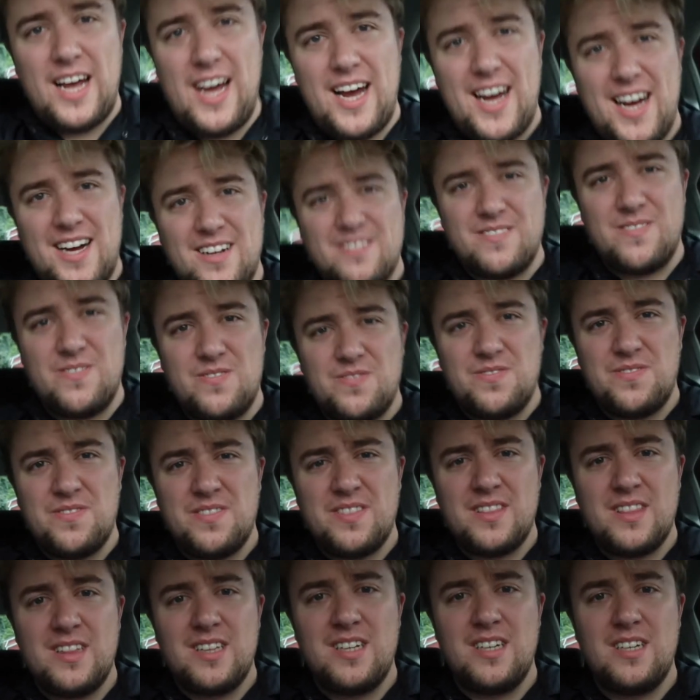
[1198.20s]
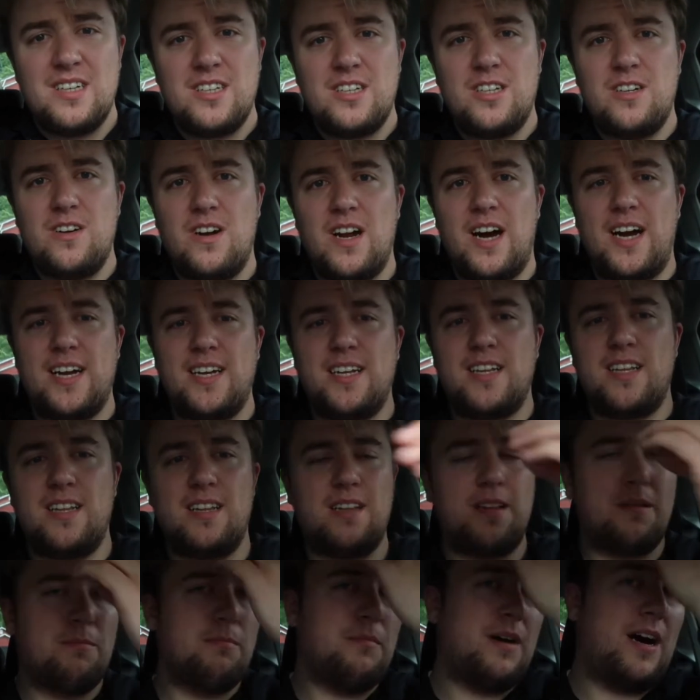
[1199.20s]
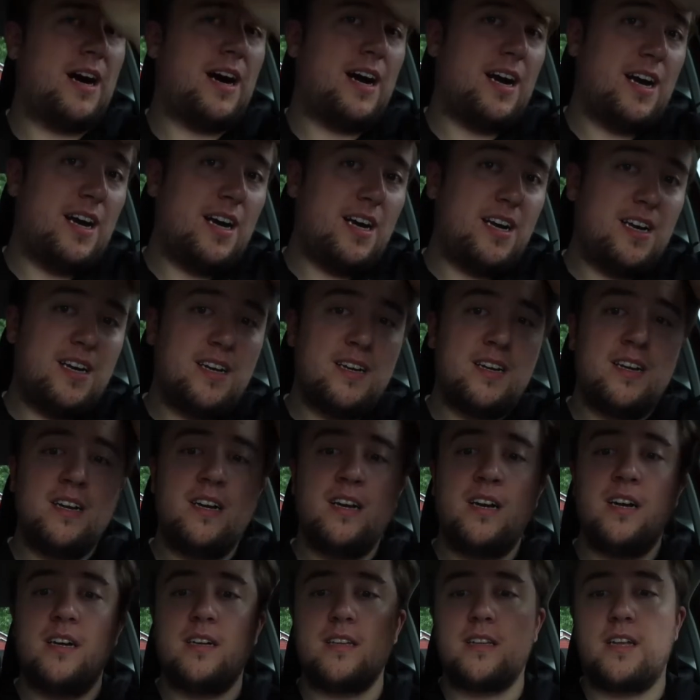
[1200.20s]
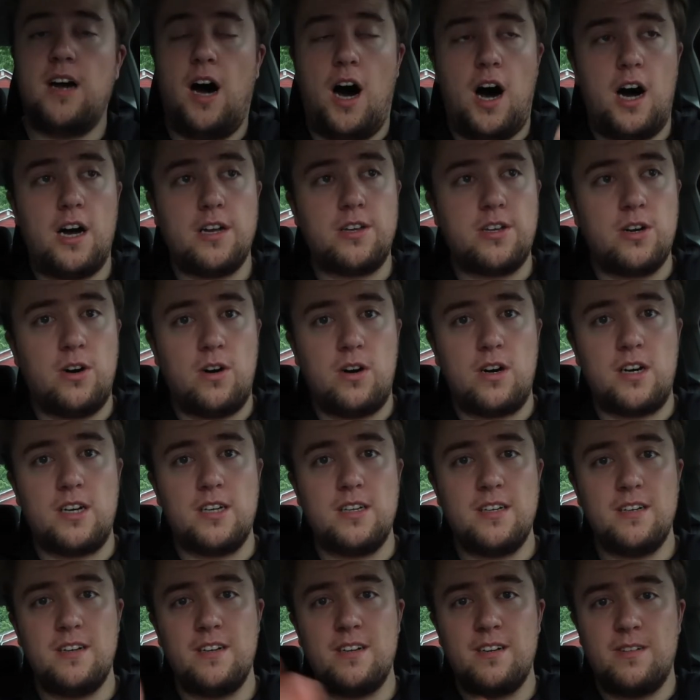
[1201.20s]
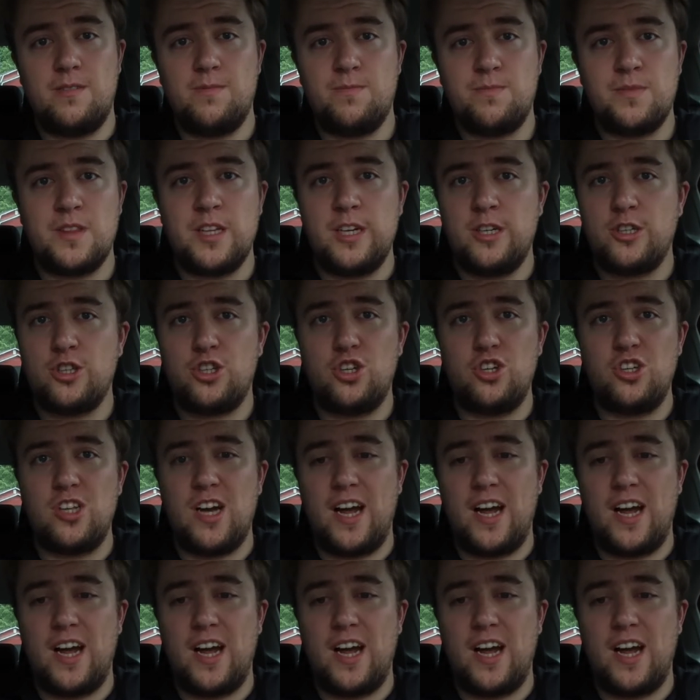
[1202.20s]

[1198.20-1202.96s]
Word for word: that you like my car tour, twenty